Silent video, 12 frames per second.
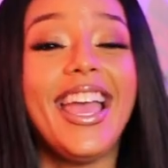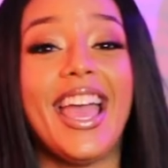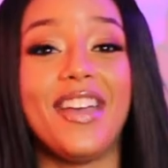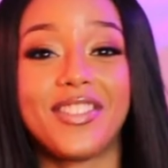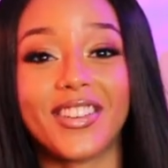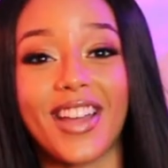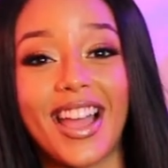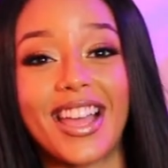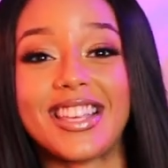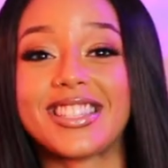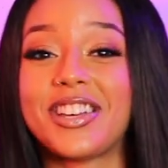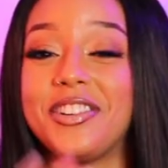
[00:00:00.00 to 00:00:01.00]
if you
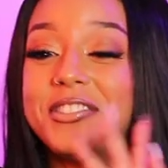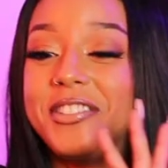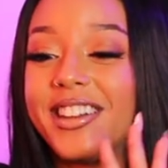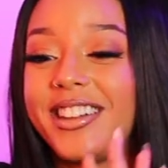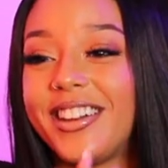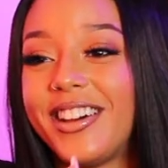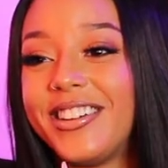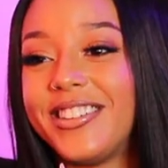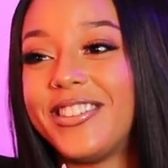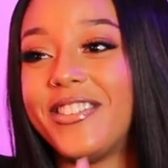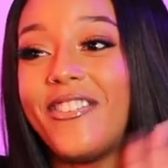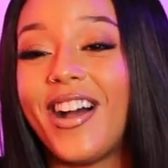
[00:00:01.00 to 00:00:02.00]
guys want to
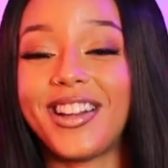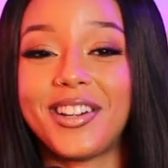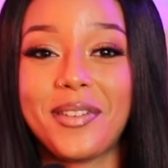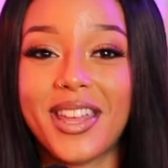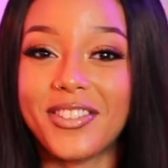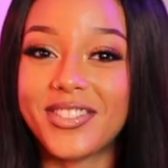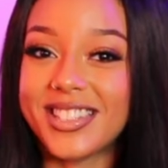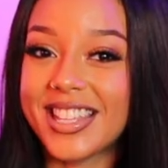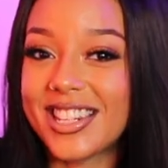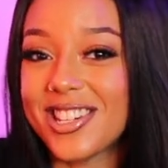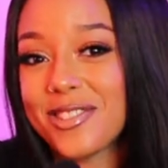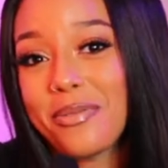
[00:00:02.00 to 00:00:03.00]
know why your
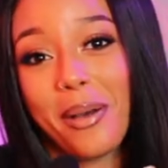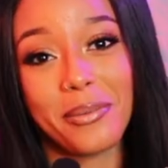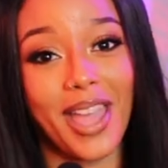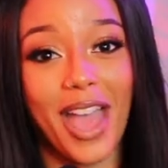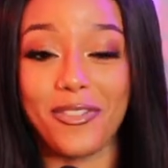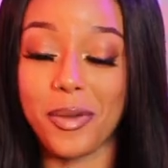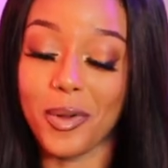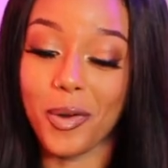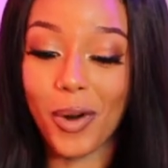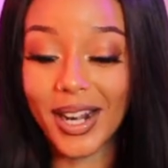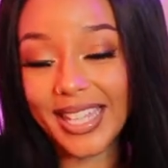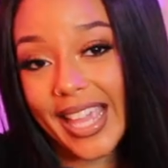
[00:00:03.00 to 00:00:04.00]
manifestations probably haven't been
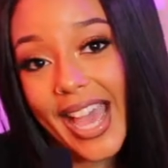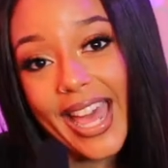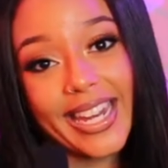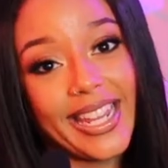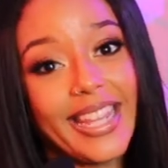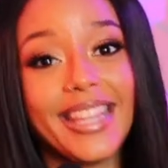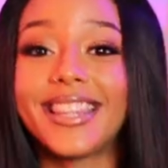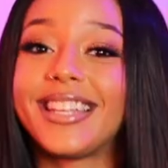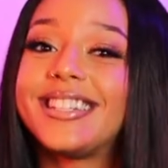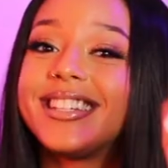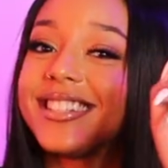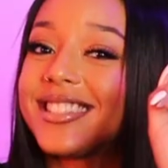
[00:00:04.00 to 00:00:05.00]
working, honey,
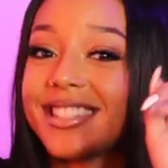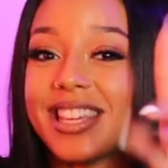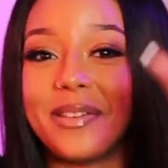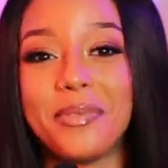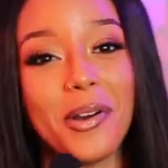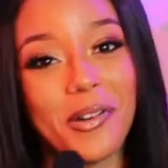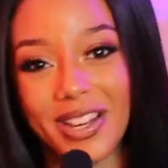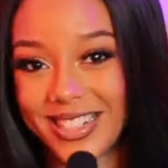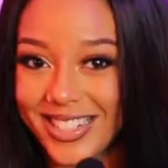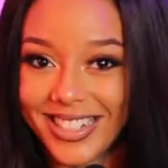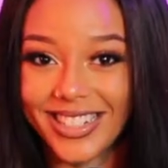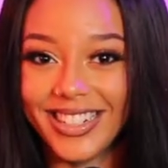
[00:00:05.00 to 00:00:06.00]
then just keep on
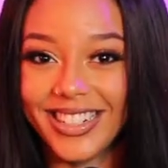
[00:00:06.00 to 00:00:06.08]
watching.